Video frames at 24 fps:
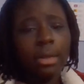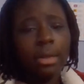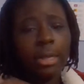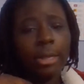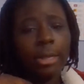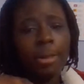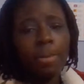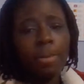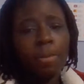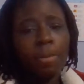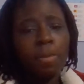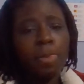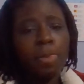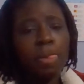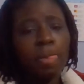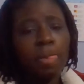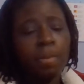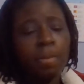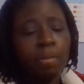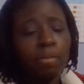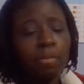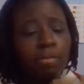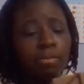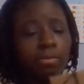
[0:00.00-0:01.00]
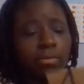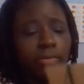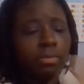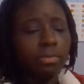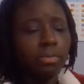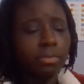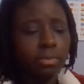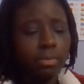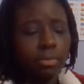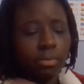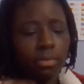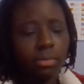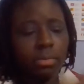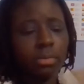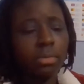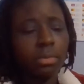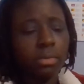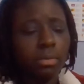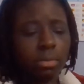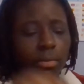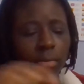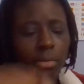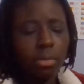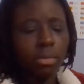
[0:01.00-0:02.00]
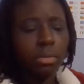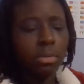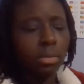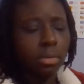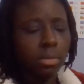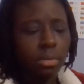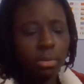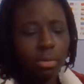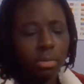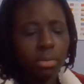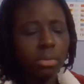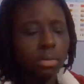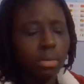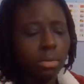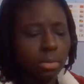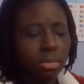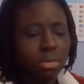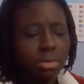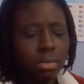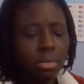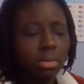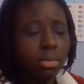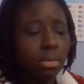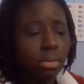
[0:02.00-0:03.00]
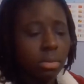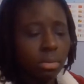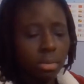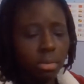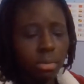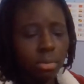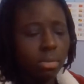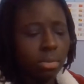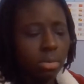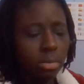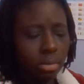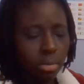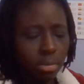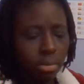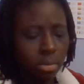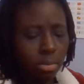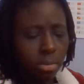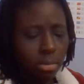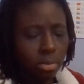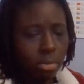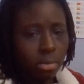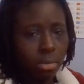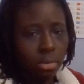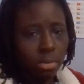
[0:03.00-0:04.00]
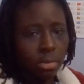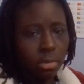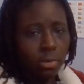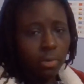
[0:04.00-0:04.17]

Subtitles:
No one is speaking in this clip.